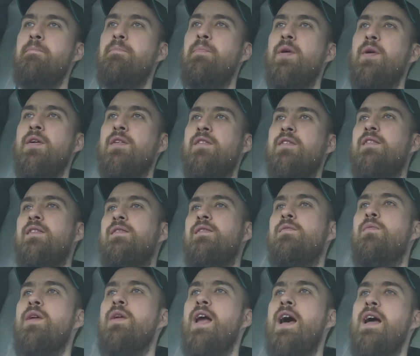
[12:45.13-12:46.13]
But
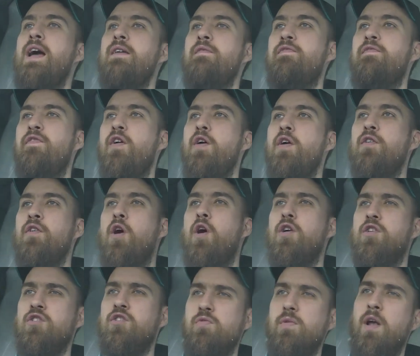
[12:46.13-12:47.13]
what I found
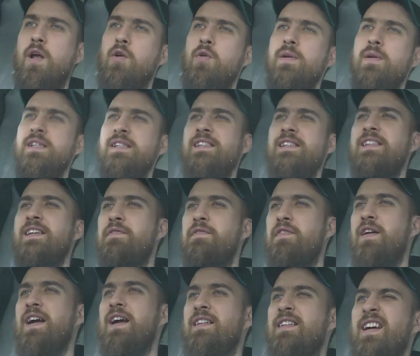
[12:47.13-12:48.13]
hard to swallow is the
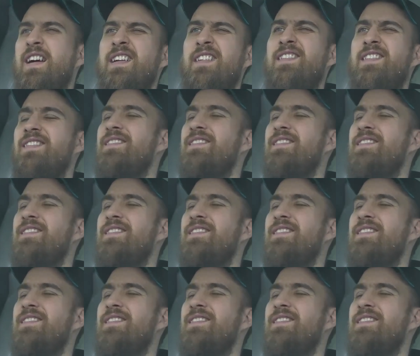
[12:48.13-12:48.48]
fact that